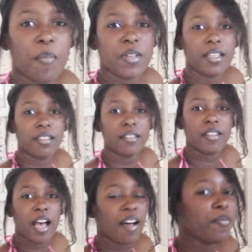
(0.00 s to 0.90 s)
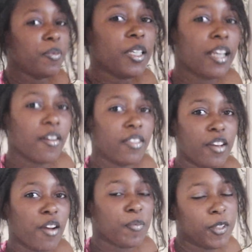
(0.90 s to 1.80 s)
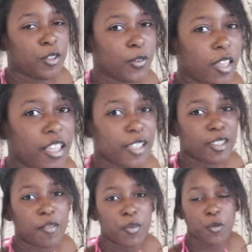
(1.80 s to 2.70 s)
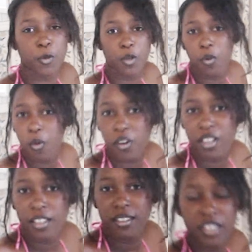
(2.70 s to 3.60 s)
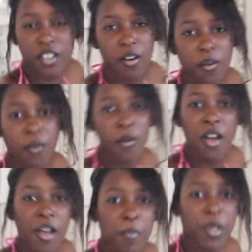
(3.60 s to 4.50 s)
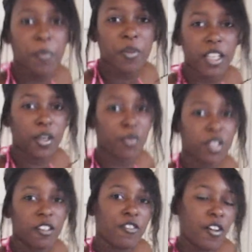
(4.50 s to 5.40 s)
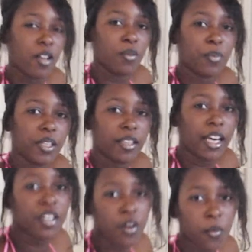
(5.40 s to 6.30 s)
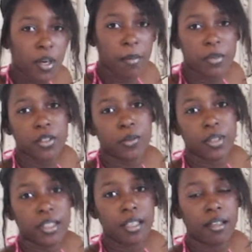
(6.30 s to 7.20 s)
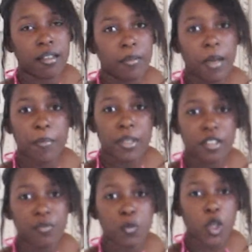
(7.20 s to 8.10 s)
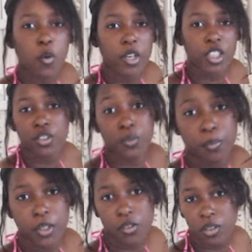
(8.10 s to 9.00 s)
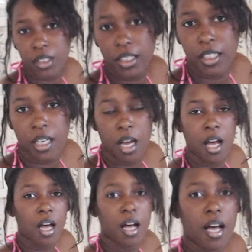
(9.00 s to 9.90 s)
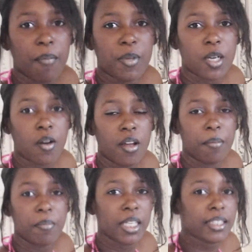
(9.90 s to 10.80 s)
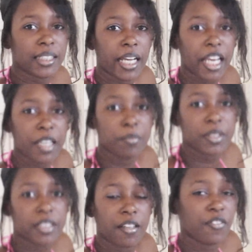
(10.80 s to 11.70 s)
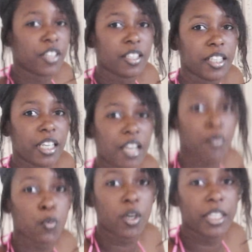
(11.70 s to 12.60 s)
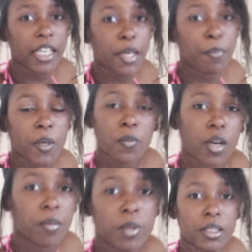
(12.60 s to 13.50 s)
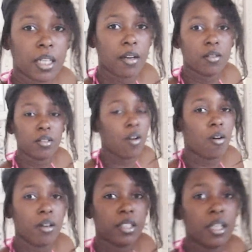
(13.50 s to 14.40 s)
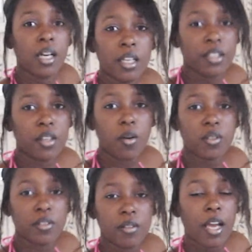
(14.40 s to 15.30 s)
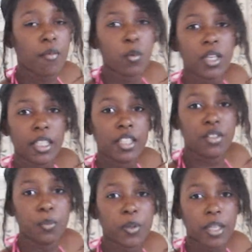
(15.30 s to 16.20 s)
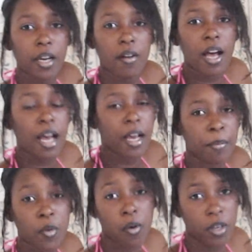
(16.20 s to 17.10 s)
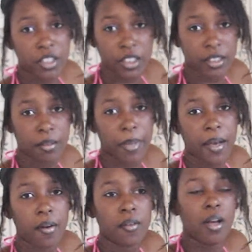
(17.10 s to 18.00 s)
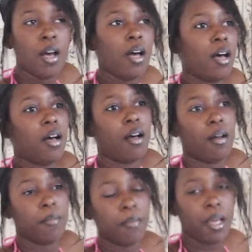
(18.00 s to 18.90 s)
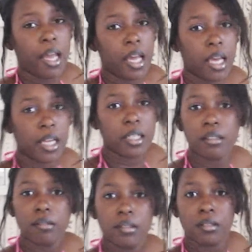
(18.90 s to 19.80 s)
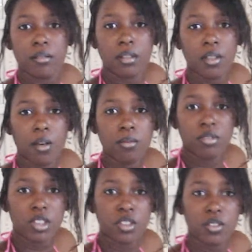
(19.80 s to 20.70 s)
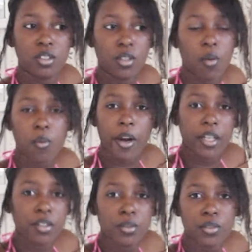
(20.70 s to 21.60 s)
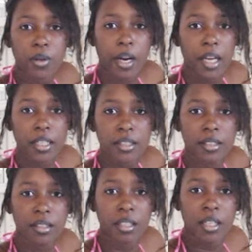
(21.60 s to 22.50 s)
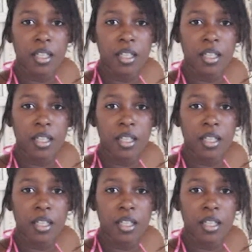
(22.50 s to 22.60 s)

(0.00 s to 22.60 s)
I mean, I've been out there, I've been doing things, I've been recording, so people that really follow me, they know what I'm doing. Um, I've been recording music, uh, I've been on mixtapes, definitely everyone that Butter Rock puts out on, you know, everyone that you put out, I'm on just about. Um, and, you know, just, you know, writing new tracks,